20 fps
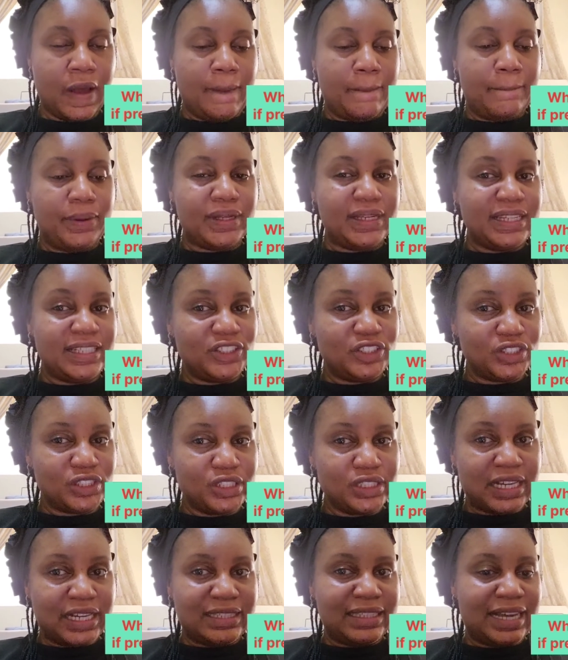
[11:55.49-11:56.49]
But let's just
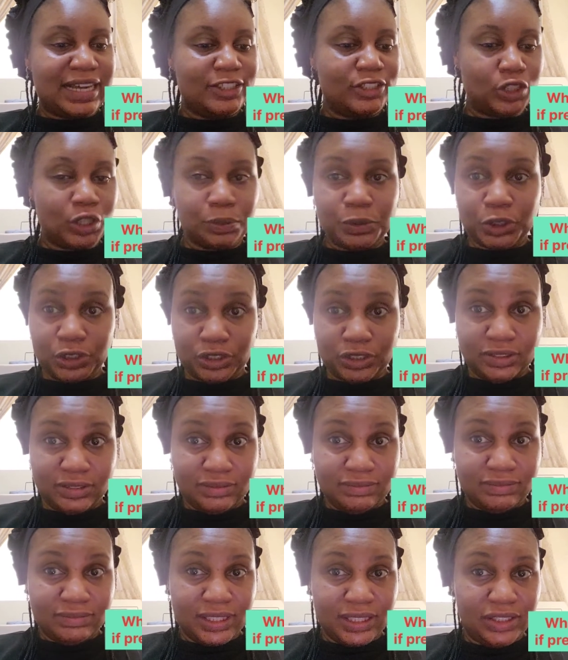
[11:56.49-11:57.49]
look at the adoption
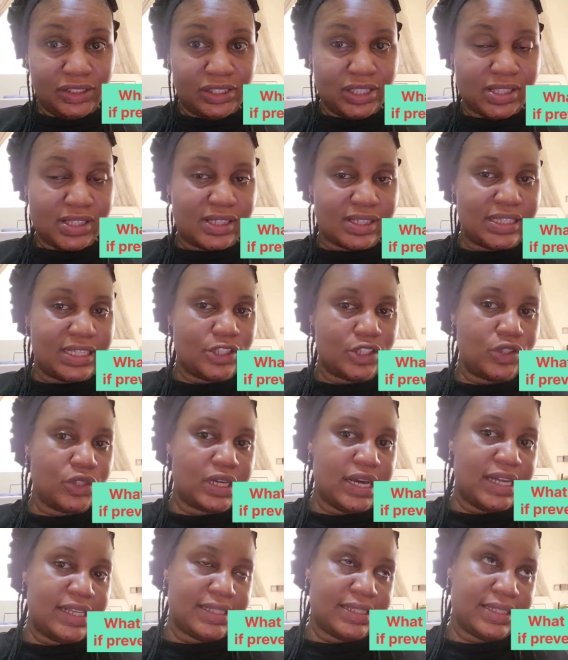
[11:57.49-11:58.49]
agencies. Let's look
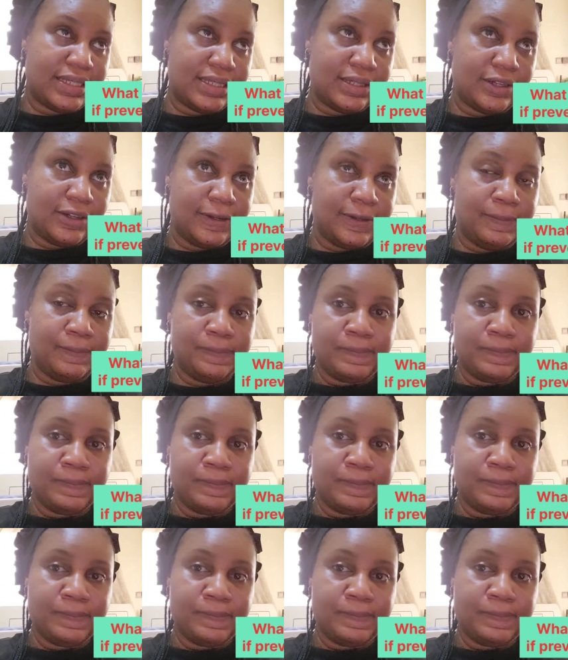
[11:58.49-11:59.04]
at the